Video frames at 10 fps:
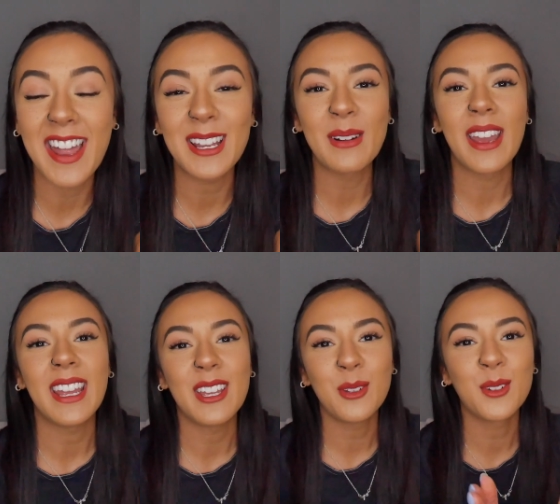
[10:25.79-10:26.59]

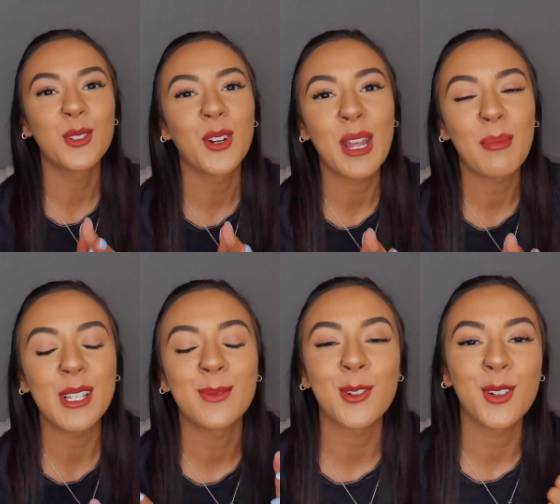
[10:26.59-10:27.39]
Anyway, if you enjoyed it,
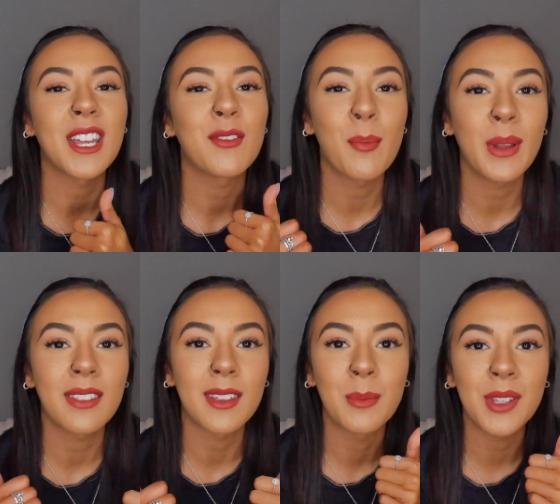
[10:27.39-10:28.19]
please make sure you give it a
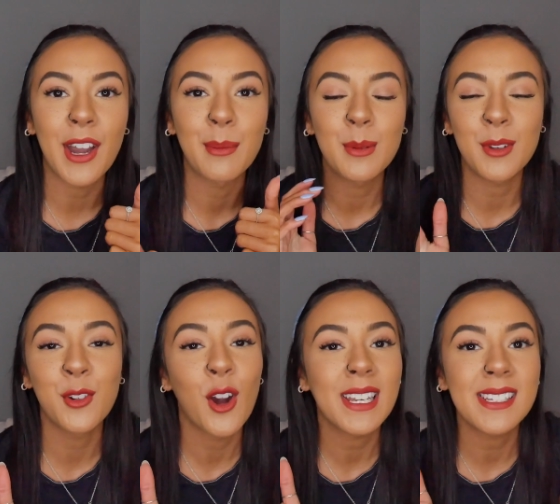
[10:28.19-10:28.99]
big thumbs up. If you've
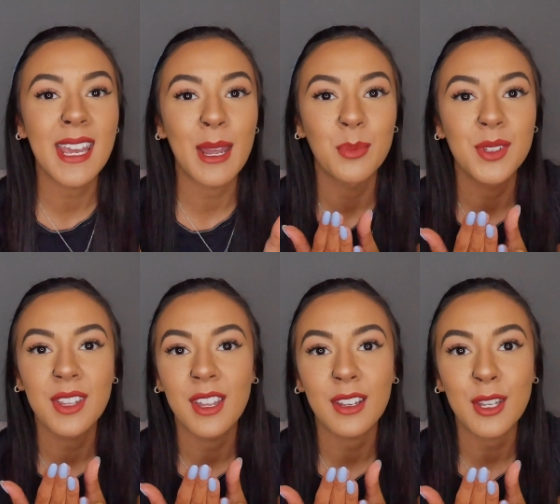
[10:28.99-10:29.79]
got any tips
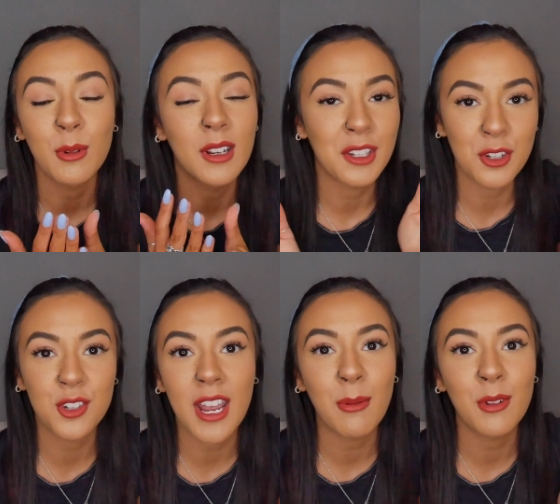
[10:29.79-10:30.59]
that you would like to
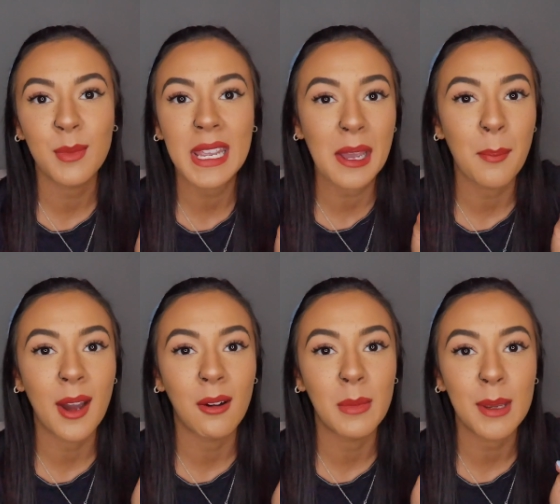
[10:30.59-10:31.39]
share with me
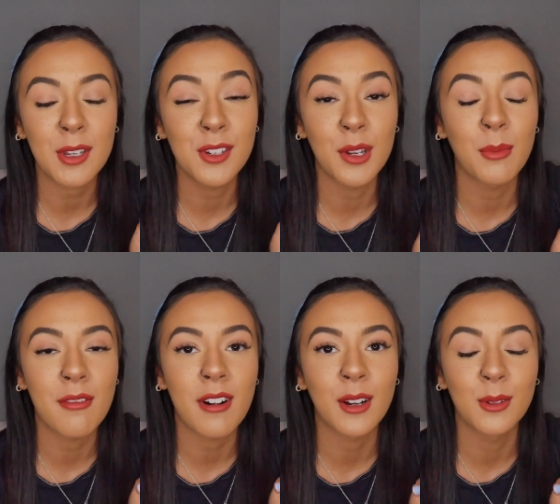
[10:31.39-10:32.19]
about maybe doing my
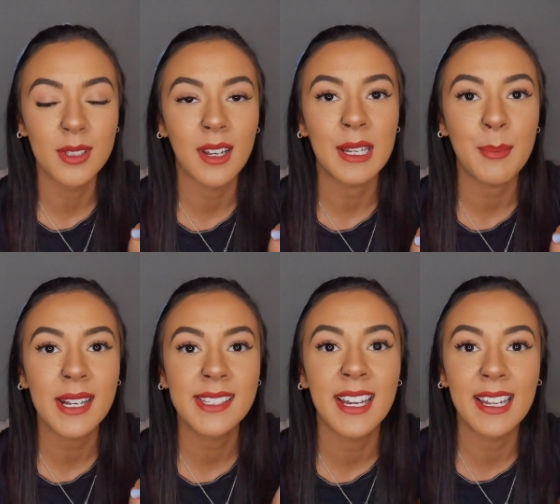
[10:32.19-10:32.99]
freckles slightly
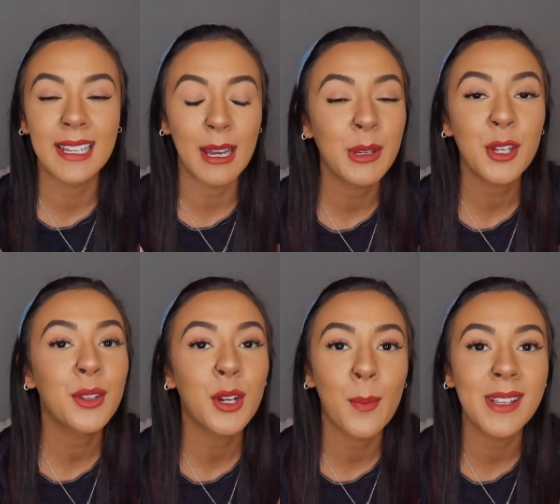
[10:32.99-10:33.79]
better, let me know
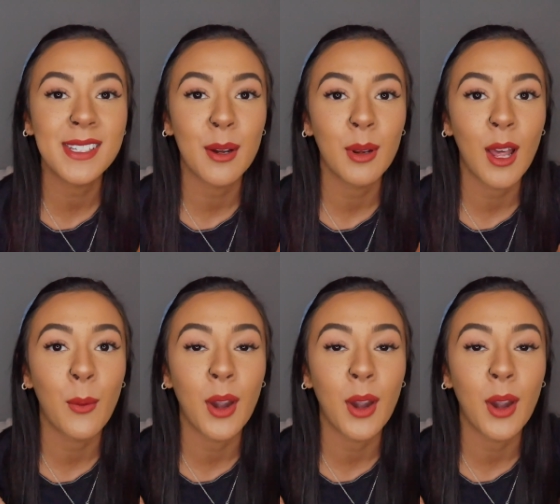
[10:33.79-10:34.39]
in the comments down below.